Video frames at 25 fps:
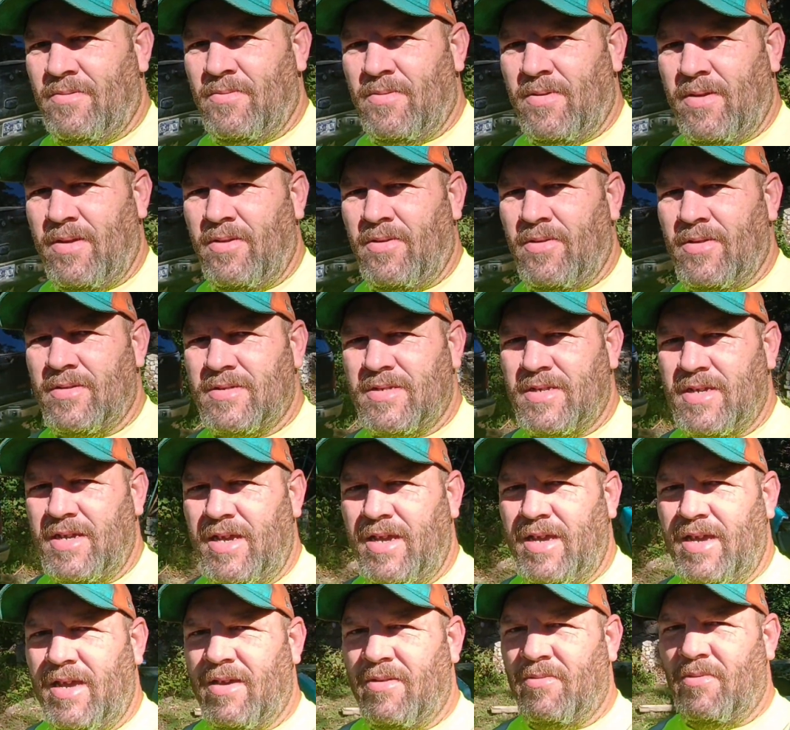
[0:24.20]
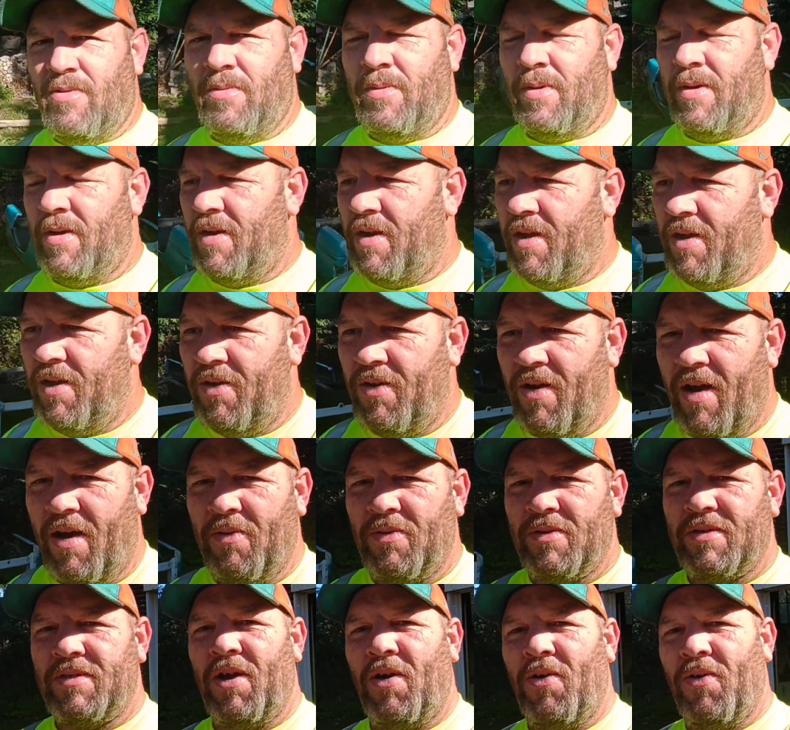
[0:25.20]
We're going to see what we do. I
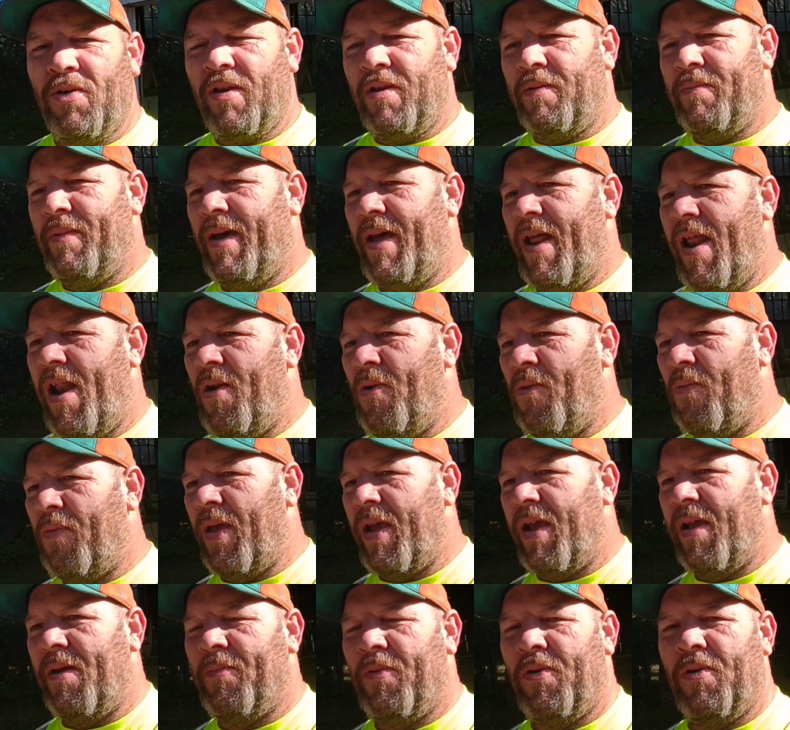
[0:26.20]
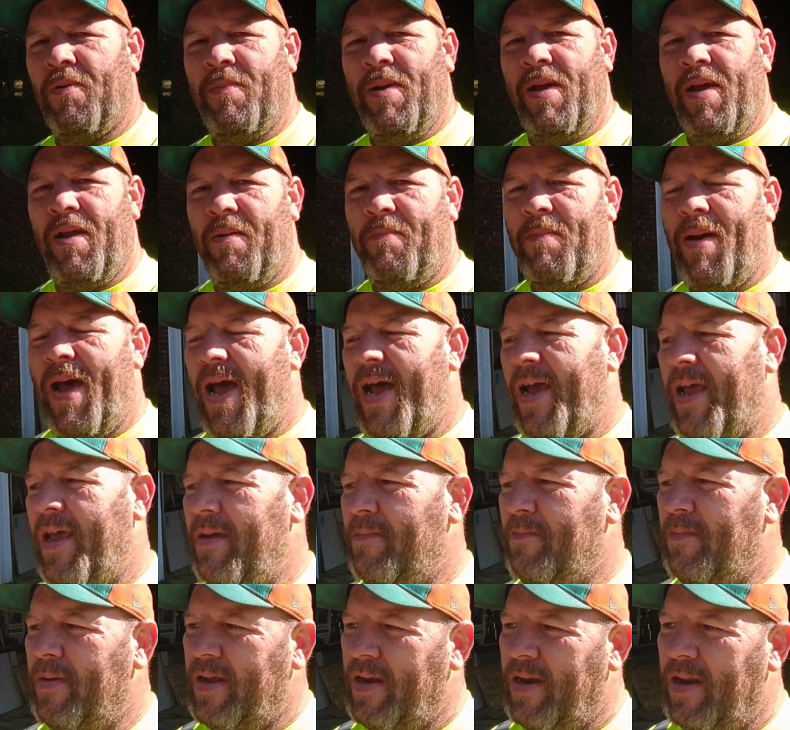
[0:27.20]
was talking about, I don't think I'm going to be able to bag
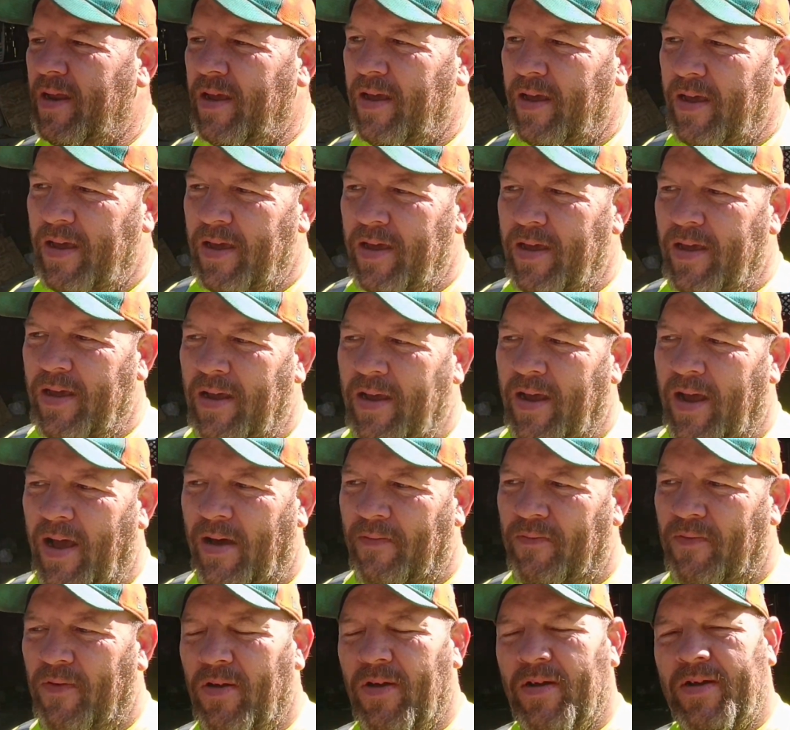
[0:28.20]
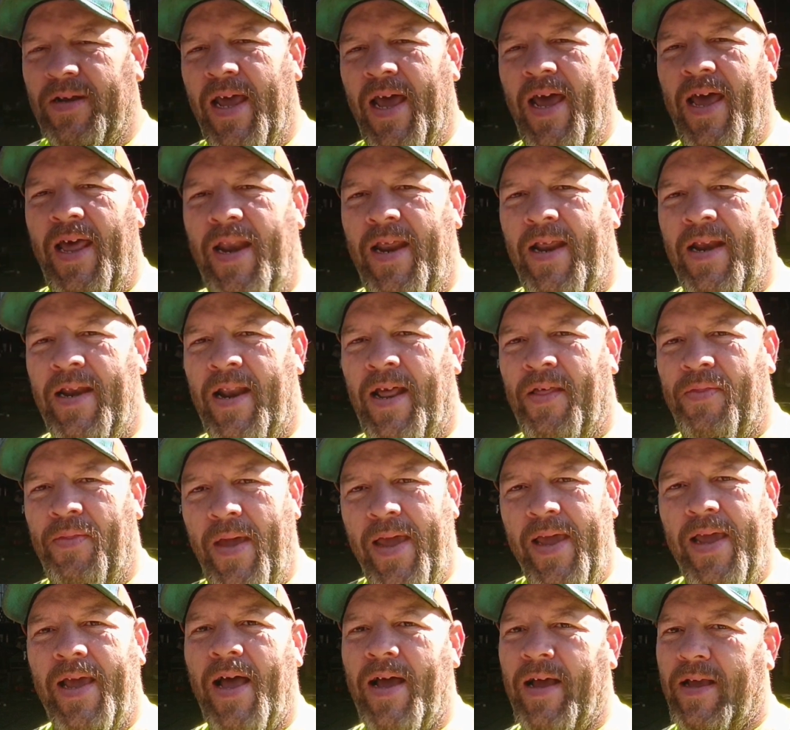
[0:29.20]
it, but I've looked at it and I
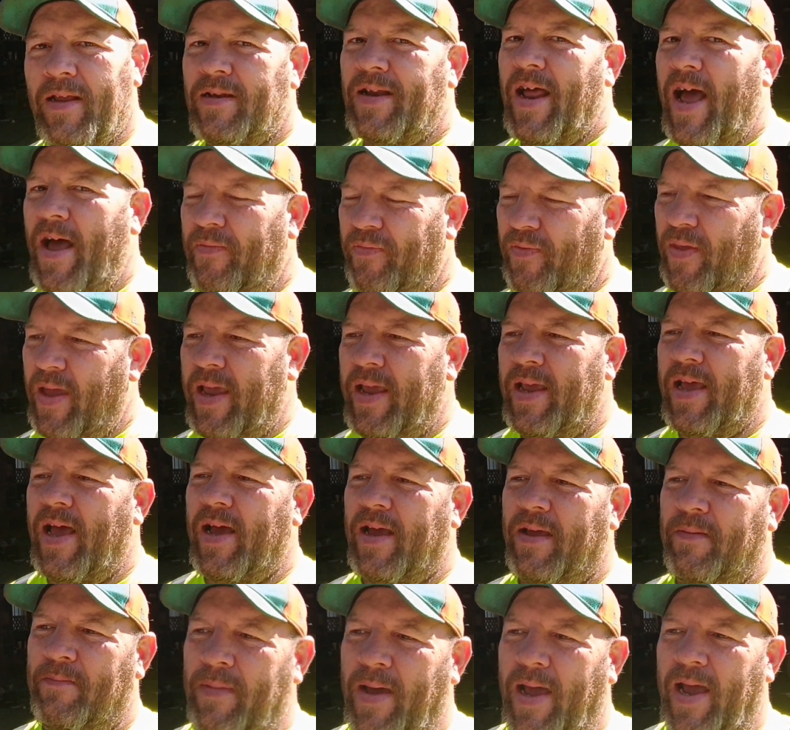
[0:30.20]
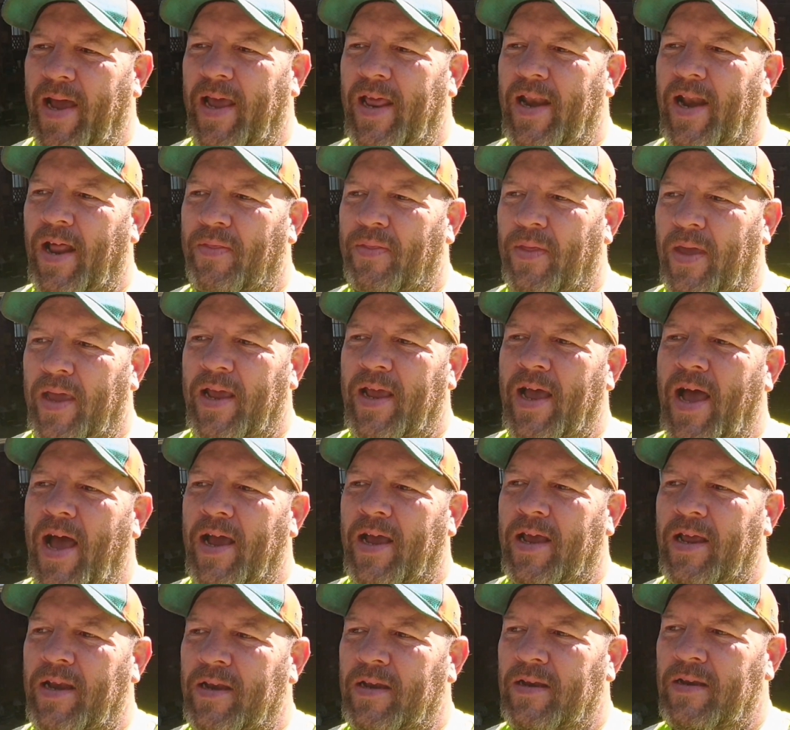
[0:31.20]
think I can bag it. I think I
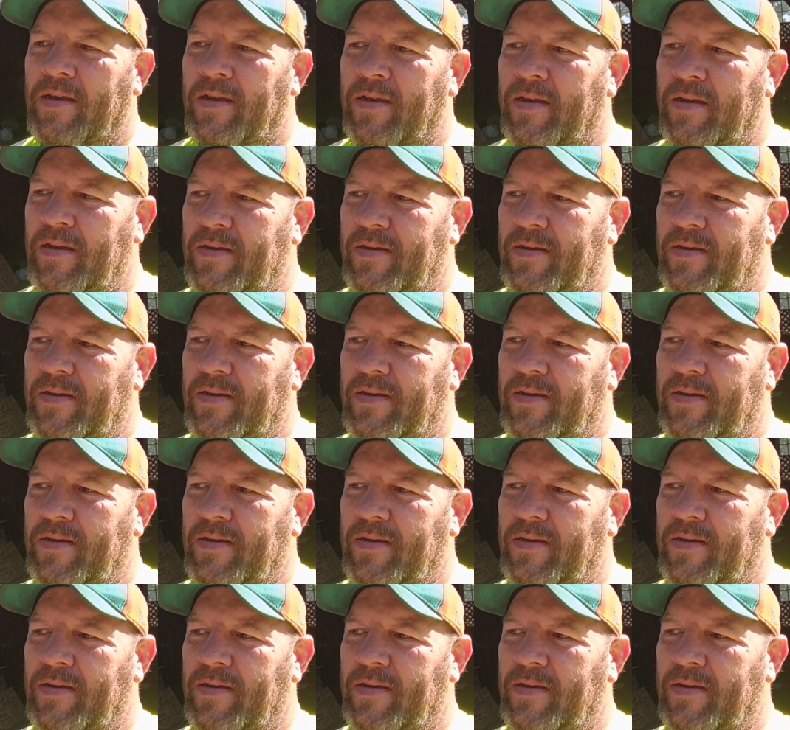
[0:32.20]
can